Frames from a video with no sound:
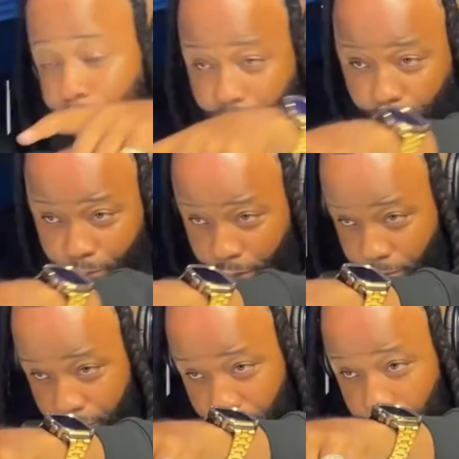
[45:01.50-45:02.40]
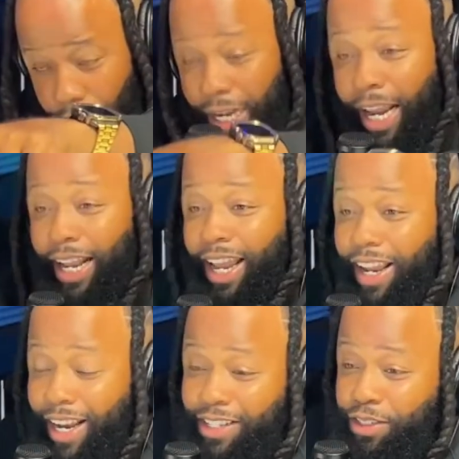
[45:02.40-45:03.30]
C Division I school.
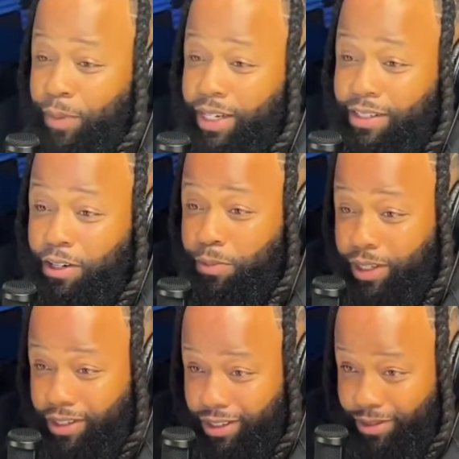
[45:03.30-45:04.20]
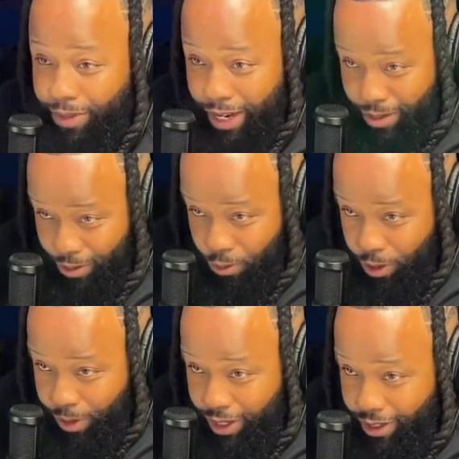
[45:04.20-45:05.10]
And they just made the tournament this year. That school
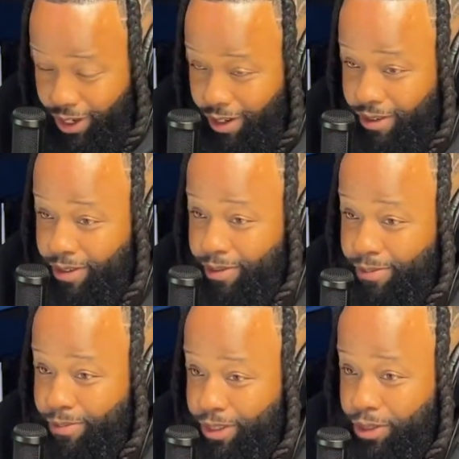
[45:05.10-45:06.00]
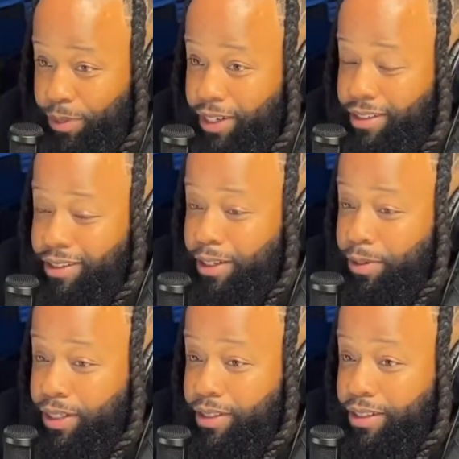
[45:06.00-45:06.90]
up there at the top just made the
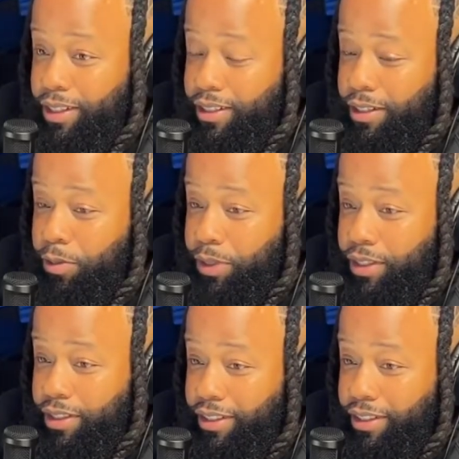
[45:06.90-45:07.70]
NCAA tournament this year.